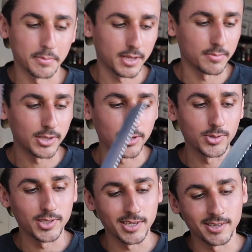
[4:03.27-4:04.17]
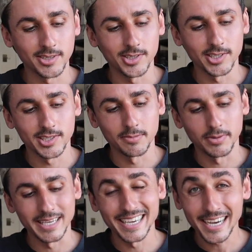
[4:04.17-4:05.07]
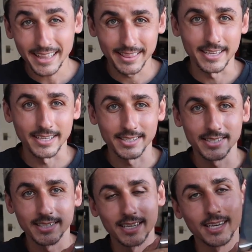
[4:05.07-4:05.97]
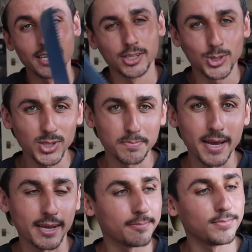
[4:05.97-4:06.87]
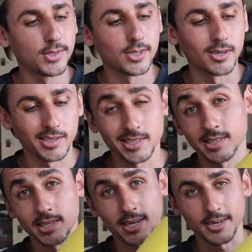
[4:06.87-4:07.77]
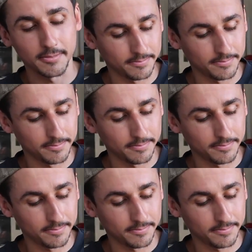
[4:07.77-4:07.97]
I'm gonna be using. You just simply cut this to spec. So let's get to cutting.